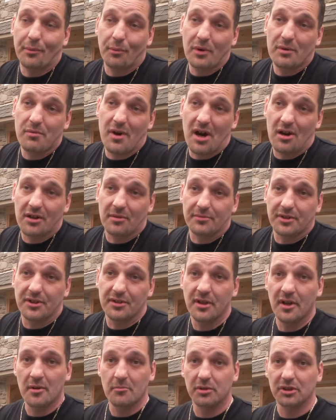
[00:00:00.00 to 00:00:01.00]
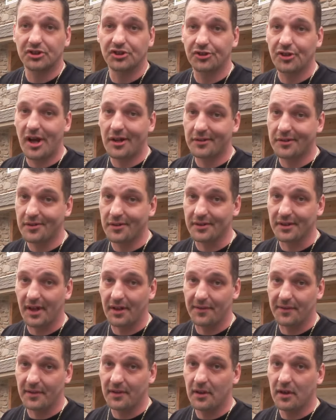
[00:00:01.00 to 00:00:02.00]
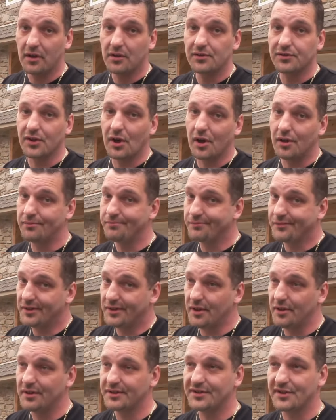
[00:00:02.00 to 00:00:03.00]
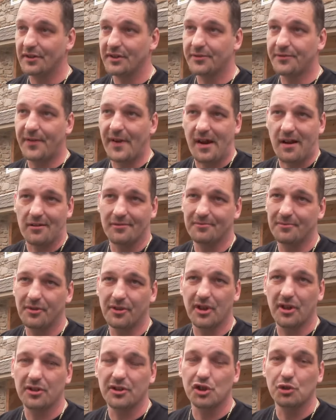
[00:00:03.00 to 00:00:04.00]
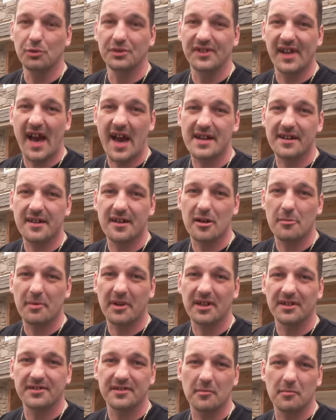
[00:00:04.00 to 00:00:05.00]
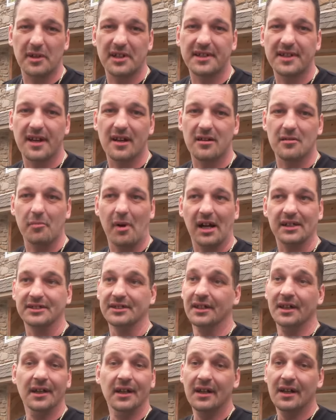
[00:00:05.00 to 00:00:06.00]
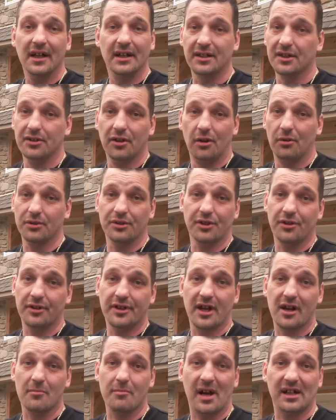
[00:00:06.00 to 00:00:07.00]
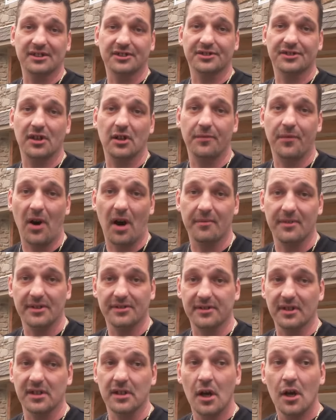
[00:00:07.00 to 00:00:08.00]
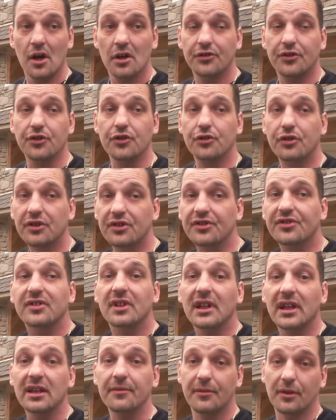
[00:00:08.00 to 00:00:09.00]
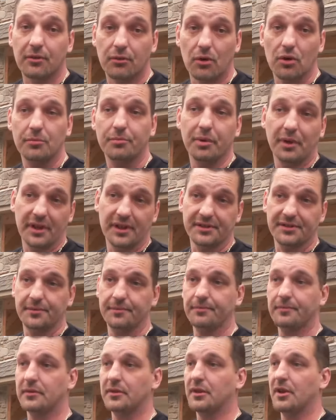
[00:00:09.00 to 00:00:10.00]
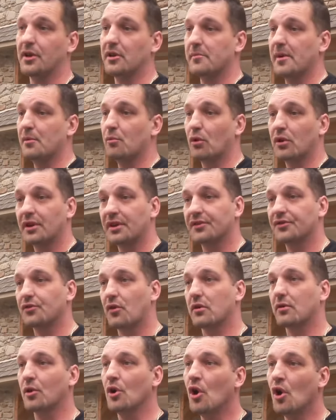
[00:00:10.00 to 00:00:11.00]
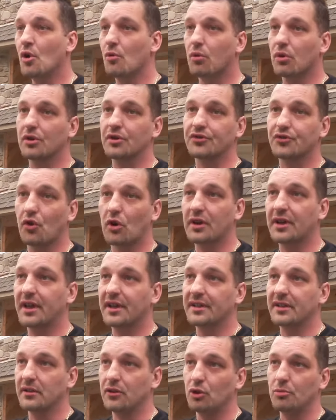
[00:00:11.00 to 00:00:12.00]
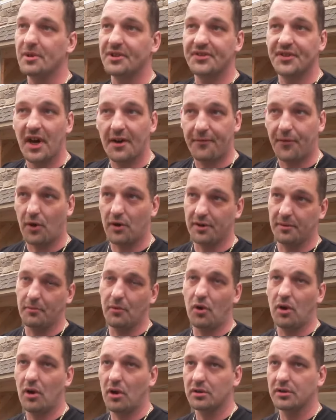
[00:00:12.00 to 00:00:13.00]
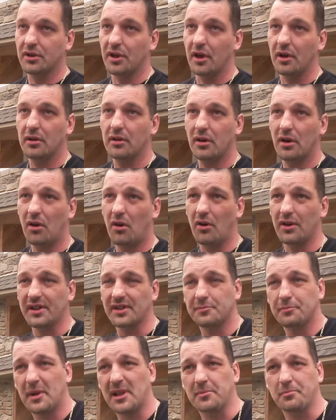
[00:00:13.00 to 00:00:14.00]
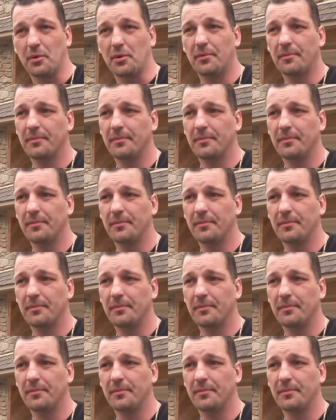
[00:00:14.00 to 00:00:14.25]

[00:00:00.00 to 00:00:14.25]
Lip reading: We welcome you, but you're not doing nothing. So, you know, it's only fair. You know, you was added here because somebody cared about you, and you don't care about yourself, obviously. So you could just leave the group, please. You know what I mean? We're going to start getting a little bit tough on them, you know, on these people.